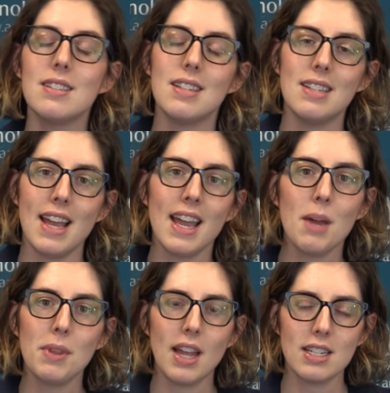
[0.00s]
Today, I
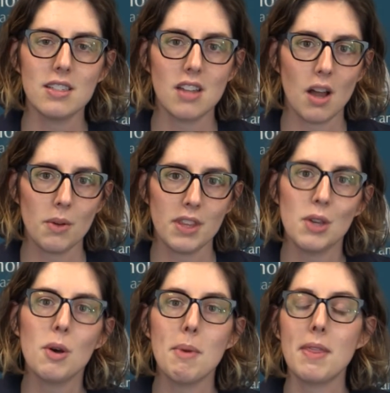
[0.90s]
would like to talk with
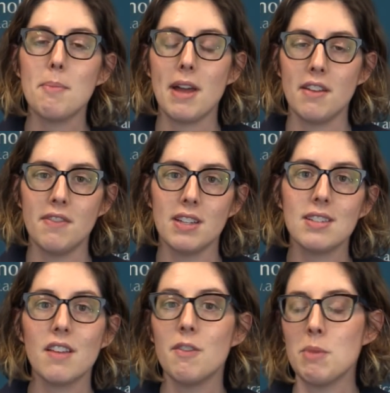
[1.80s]
you about the benefits
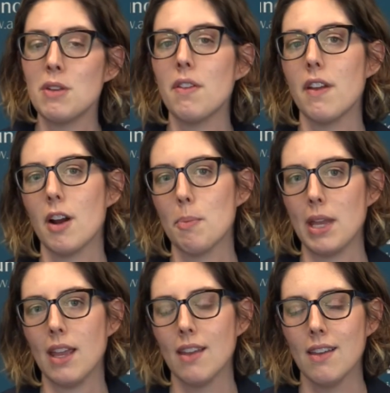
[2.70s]
of
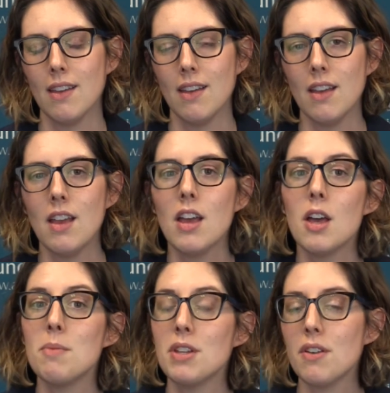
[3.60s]
immunotherapy.
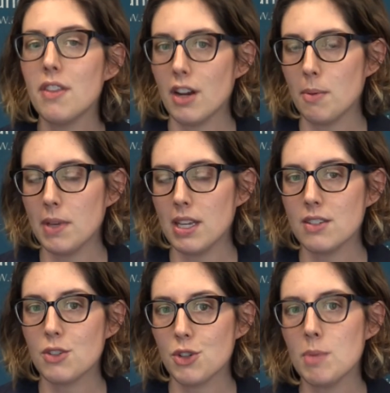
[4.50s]
Immunotherapy is
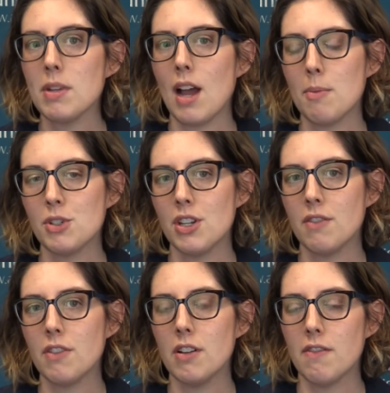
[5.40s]
a treatment option
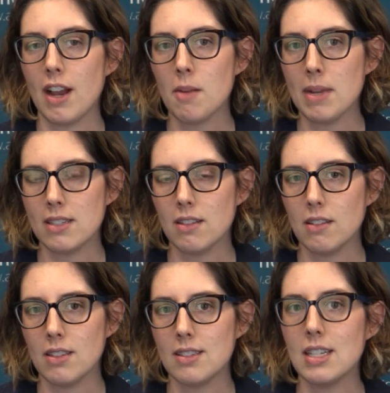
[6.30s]
for environmental
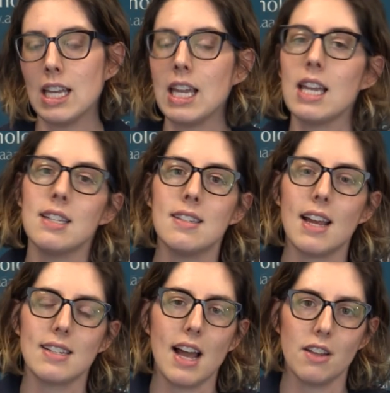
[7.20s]
and stinging
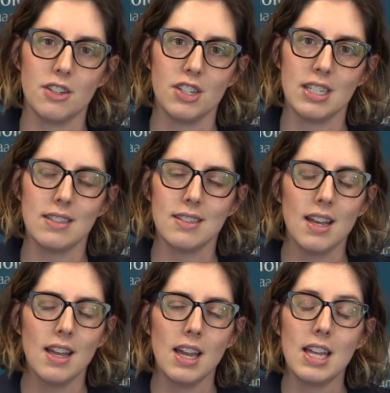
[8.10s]
insect allergies,
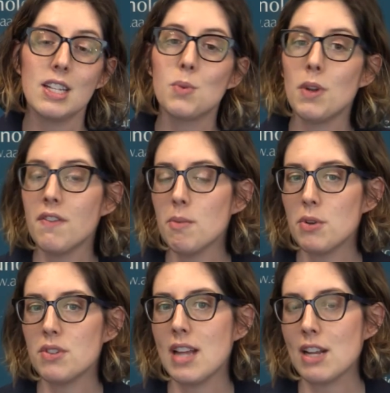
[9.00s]
and it's one of the
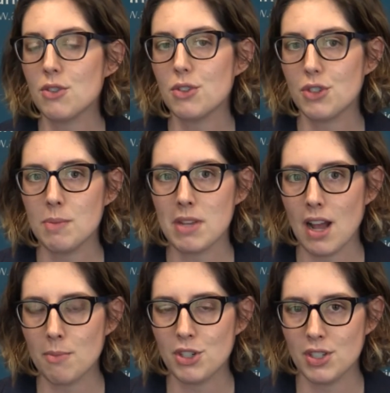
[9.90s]
most natural treatment
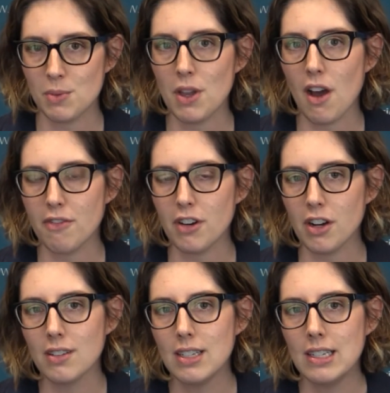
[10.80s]
options we offer.